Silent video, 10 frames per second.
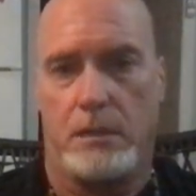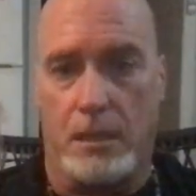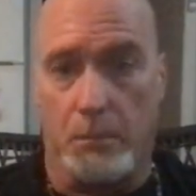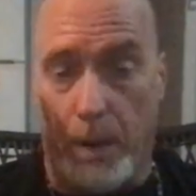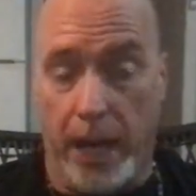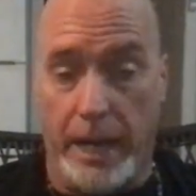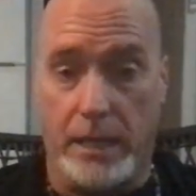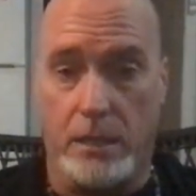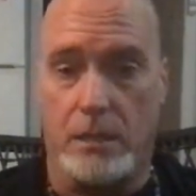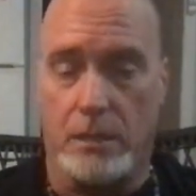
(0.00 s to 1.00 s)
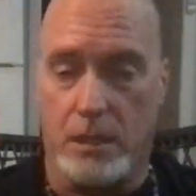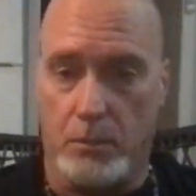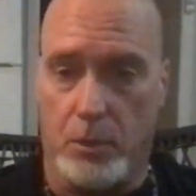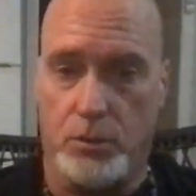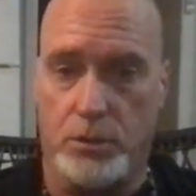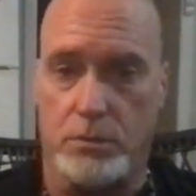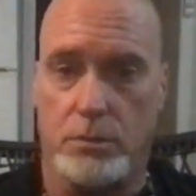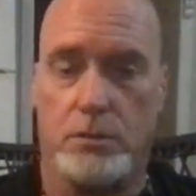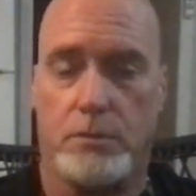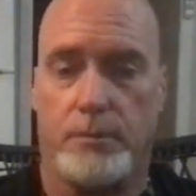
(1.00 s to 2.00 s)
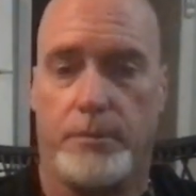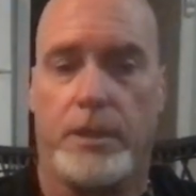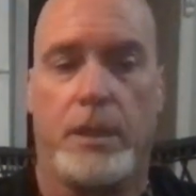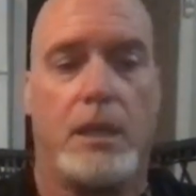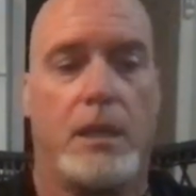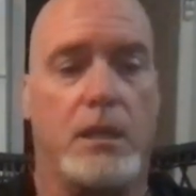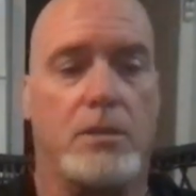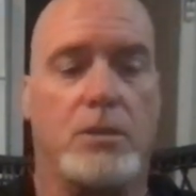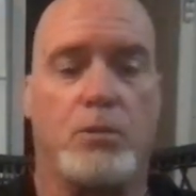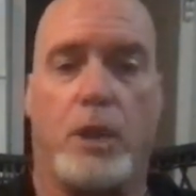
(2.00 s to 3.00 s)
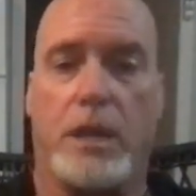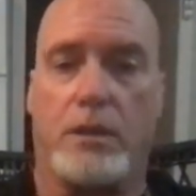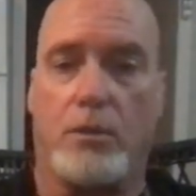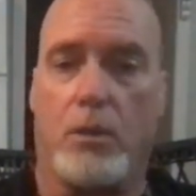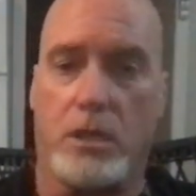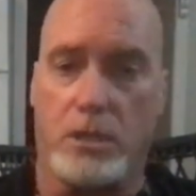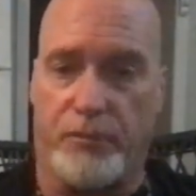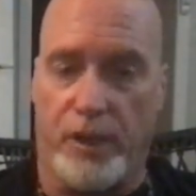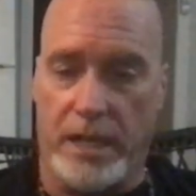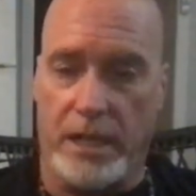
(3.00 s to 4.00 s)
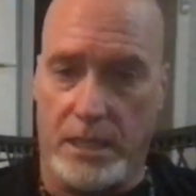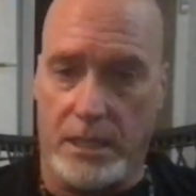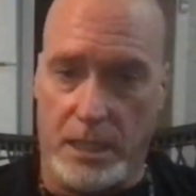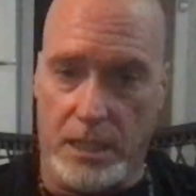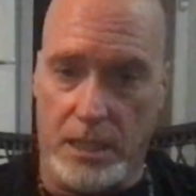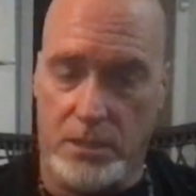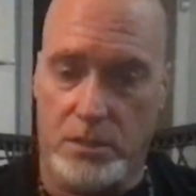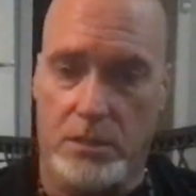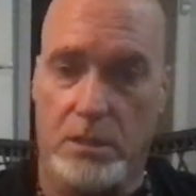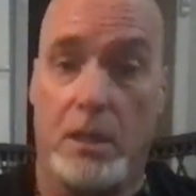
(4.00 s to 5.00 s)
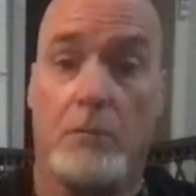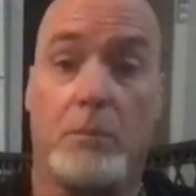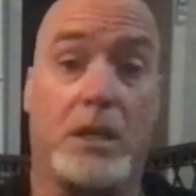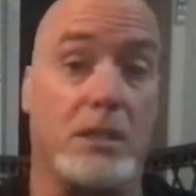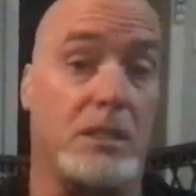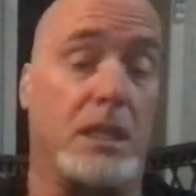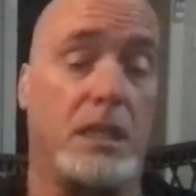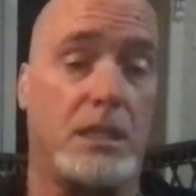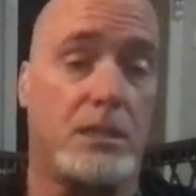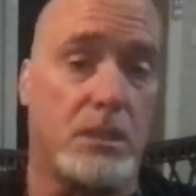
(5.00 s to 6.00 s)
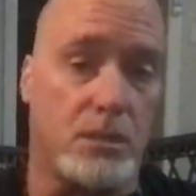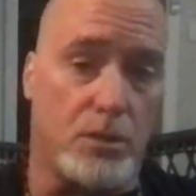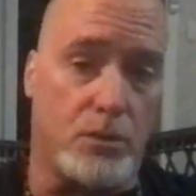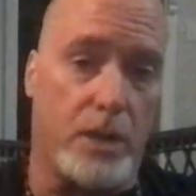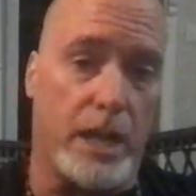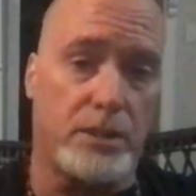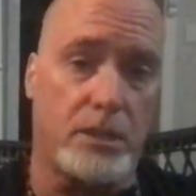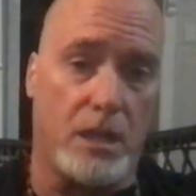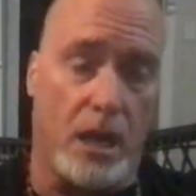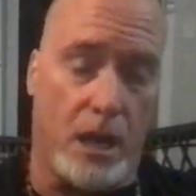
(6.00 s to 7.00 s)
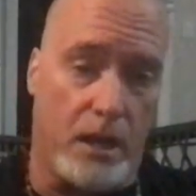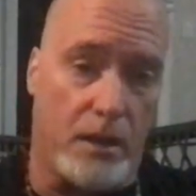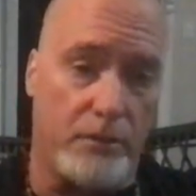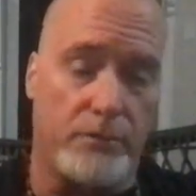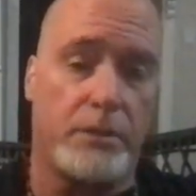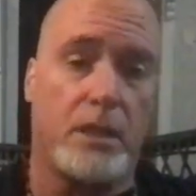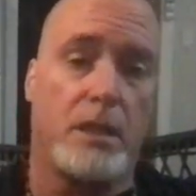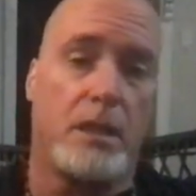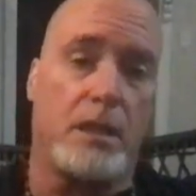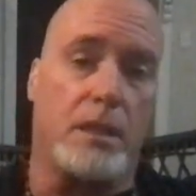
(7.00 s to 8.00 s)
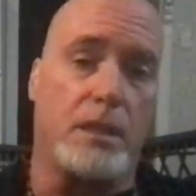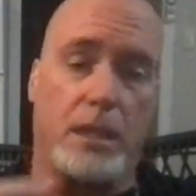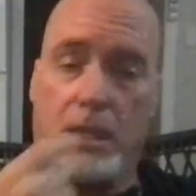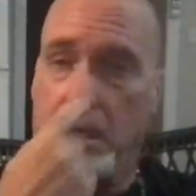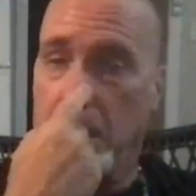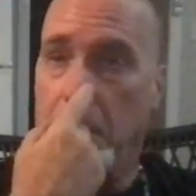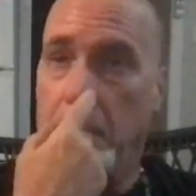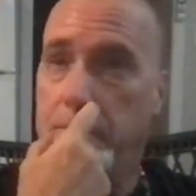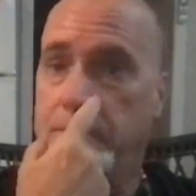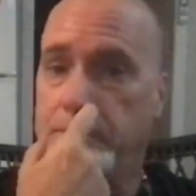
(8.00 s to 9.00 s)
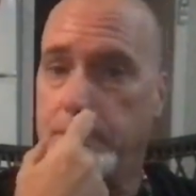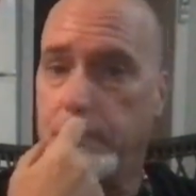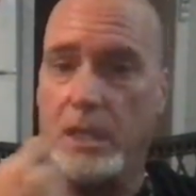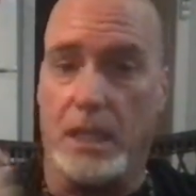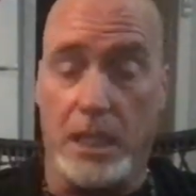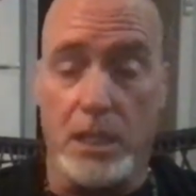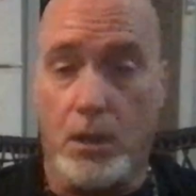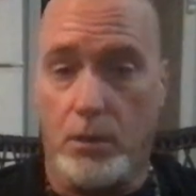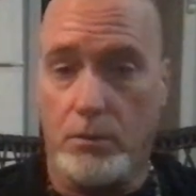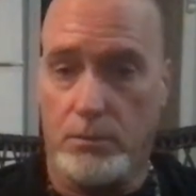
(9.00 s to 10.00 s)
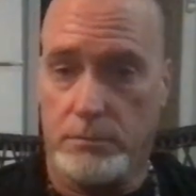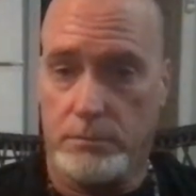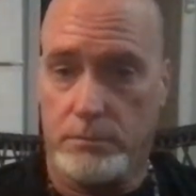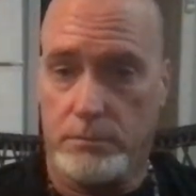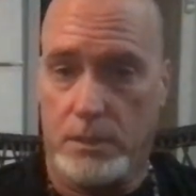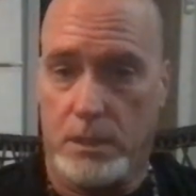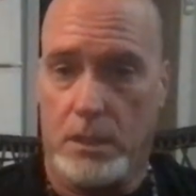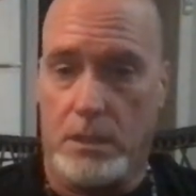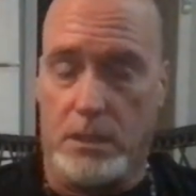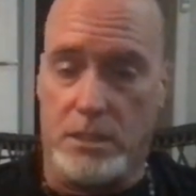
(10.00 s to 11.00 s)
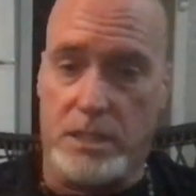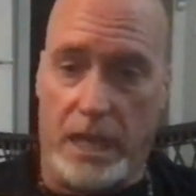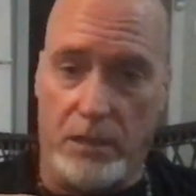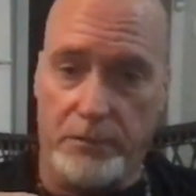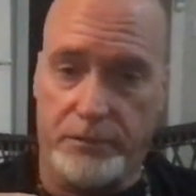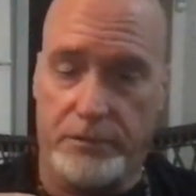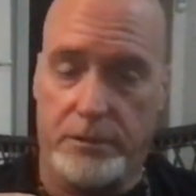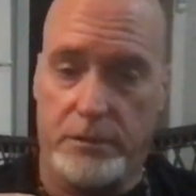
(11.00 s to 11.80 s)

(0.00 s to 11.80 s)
the mind, the emotions. This is why Thor is fighting in the east, because the east is the direction of the ego, the self.